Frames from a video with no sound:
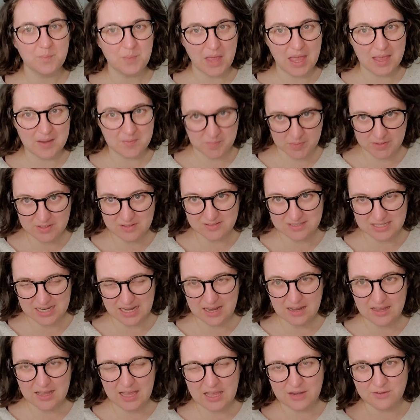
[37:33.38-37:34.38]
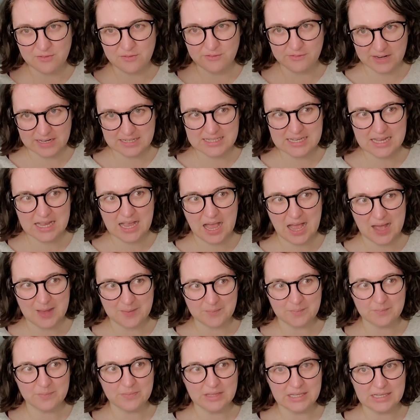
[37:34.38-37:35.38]
and building and fixing
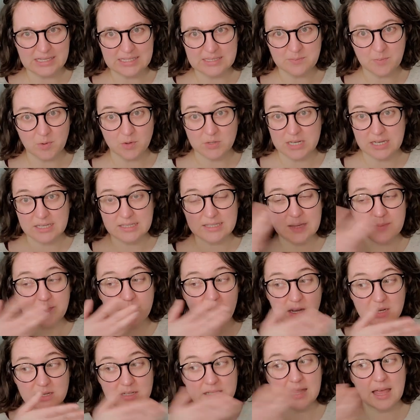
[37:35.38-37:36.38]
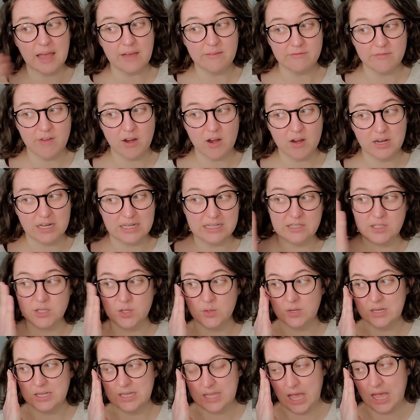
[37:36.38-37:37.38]
up these motels. I'm not that far
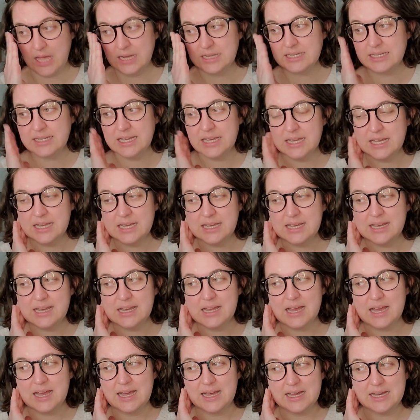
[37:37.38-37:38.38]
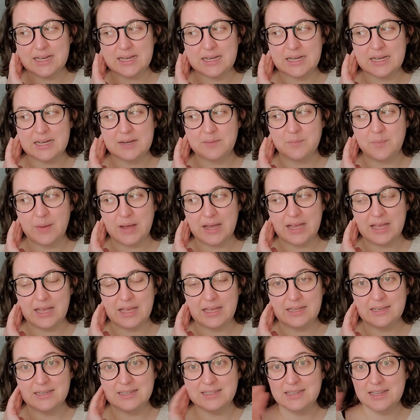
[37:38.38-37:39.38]
into it yet, uh,
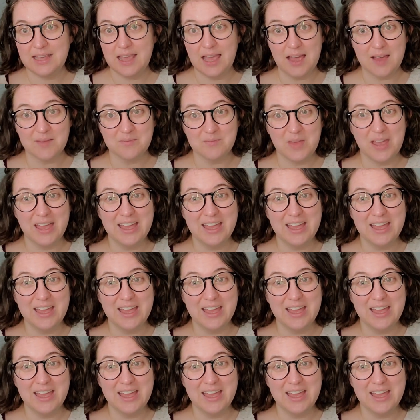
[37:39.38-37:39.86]
but yeah,